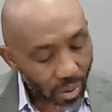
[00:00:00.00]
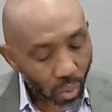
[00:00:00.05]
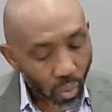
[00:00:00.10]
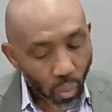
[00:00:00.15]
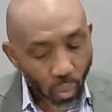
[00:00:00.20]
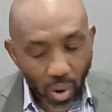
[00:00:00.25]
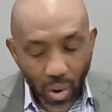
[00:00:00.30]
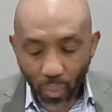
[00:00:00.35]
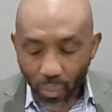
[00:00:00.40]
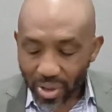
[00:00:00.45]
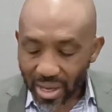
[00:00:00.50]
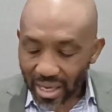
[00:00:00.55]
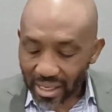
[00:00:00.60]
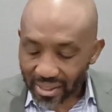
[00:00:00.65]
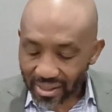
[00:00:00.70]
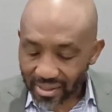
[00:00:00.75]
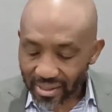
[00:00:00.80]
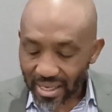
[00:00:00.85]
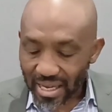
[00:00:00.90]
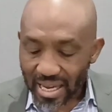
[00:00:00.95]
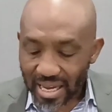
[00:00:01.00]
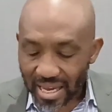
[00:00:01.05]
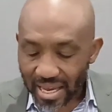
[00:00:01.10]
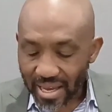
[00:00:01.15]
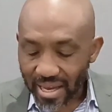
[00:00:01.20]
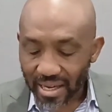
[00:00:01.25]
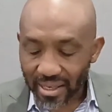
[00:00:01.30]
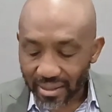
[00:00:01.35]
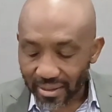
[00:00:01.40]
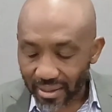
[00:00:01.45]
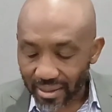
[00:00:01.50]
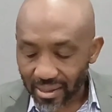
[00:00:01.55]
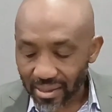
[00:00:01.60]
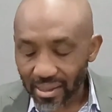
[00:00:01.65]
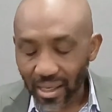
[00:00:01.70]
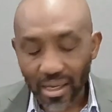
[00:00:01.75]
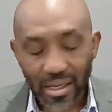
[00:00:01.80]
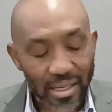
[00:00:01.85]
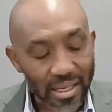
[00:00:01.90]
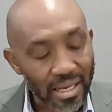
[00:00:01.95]
what we are seeing here in the
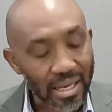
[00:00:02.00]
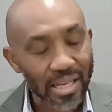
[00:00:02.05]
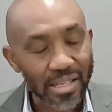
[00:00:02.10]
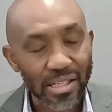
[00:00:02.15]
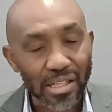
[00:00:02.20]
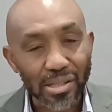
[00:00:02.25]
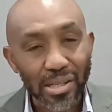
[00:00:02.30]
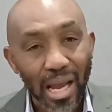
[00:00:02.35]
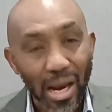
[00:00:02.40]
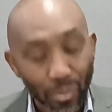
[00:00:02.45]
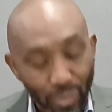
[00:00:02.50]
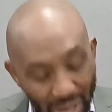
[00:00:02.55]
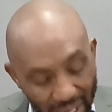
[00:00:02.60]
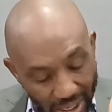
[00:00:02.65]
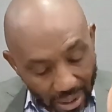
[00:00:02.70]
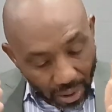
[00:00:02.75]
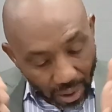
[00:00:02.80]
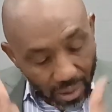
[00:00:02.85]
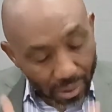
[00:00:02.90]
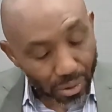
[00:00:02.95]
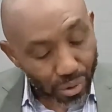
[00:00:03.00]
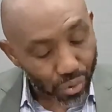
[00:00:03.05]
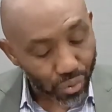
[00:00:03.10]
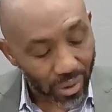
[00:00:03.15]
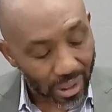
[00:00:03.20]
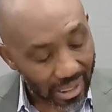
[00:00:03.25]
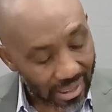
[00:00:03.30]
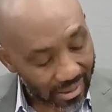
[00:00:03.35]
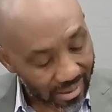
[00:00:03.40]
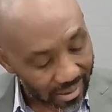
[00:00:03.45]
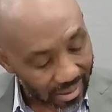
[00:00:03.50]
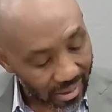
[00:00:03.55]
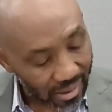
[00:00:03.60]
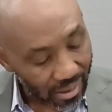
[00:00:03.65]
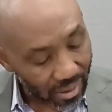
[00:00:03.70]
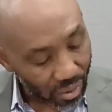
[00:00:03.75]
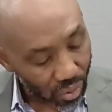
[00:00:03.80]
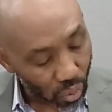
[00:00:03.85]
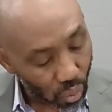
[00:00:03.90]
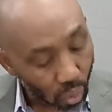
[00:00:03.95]
study is in direct contrast
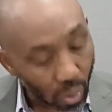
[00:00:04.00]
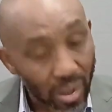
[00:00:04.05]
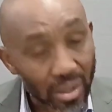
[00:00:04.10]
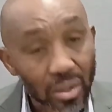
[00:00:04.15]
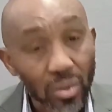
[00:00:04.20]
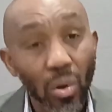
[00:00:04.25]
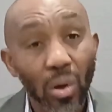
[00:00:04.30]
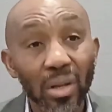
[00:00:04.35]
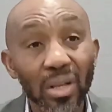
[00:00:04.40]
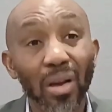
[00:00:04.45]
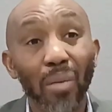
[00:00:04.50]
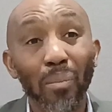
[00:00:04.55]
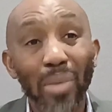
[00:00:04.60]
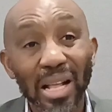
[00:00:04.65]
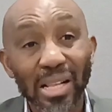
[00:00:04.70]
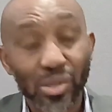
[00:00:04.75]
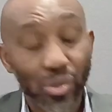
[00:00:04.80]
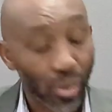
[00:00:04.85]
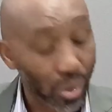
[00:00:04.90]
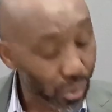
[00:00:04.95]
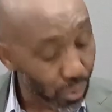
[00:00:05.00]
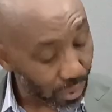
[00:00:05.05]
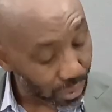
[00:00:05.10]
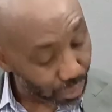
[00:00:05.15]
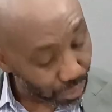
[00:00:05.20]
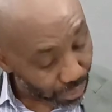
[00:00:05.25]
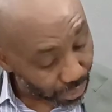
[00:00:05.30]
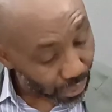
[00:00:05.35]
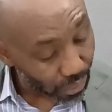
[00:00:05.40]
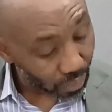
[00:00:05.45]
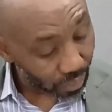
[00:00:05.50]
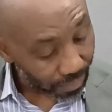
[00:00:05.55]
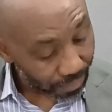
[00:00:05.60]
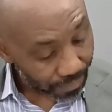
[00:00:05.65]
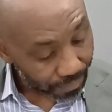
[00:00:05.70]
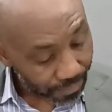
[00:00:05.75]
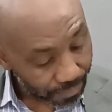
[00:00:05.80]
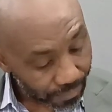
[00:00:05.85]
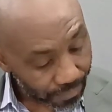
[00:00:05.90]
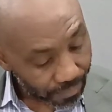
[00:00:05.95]
to what God commands Joshua to do.
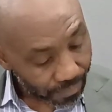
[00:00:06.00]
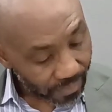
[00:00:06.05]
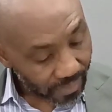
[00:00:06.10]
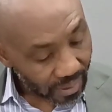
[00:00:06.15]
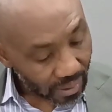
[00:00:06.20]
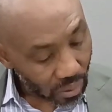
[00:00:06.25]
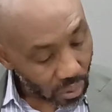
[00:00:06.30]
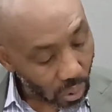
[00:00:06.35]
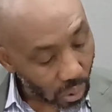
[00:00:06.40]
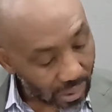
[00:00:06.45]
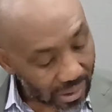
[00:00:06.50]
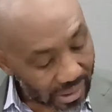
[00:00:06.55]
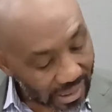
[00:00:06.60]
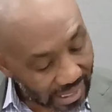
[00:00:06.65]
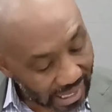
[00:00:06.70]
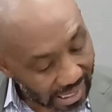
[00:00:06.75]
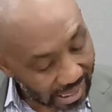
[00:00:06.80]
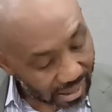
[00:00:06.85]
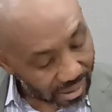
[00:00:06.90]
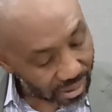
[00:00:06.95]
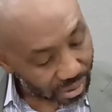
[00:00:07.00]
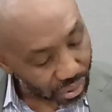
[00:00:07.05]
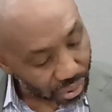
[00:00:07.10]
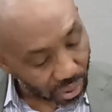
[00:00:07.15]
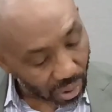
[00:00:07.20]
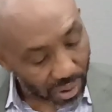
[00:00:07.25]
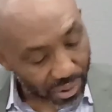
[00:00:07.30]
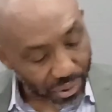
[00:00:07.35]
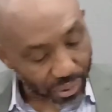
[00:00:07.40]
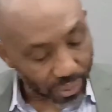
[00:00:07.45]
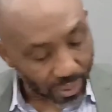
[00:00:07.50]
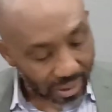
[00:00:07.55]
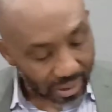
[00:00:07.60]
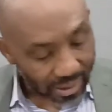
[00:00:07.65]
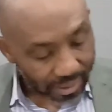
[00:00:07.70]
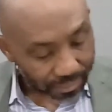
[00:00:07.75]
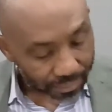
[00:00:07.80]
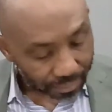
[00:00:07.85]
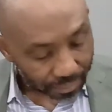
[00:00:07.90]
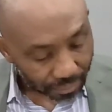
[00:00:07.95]
God tells Joshua,
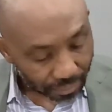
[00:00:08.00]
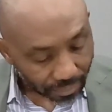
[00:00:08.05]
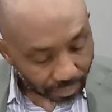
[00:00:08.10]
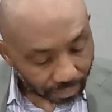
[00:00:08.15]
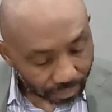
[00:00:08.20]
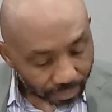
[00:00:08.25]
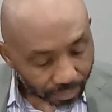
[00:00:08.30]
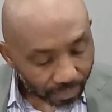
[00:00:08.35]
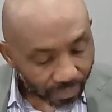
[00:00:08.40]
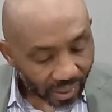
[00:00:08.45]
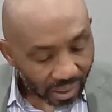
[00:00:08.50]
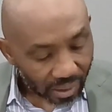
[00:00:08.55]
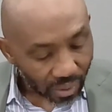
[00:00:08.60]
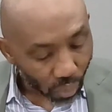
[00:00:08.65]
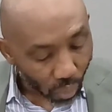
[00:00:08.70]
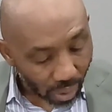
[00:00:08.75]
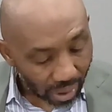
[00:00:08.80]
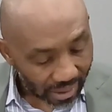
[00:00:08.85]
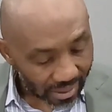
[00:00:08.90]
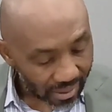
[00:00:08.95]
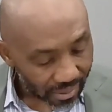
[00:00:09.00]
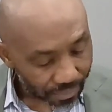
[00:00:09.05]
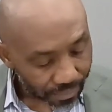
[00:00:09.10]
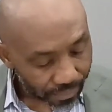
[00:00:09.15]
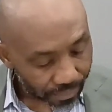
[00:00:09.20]
what?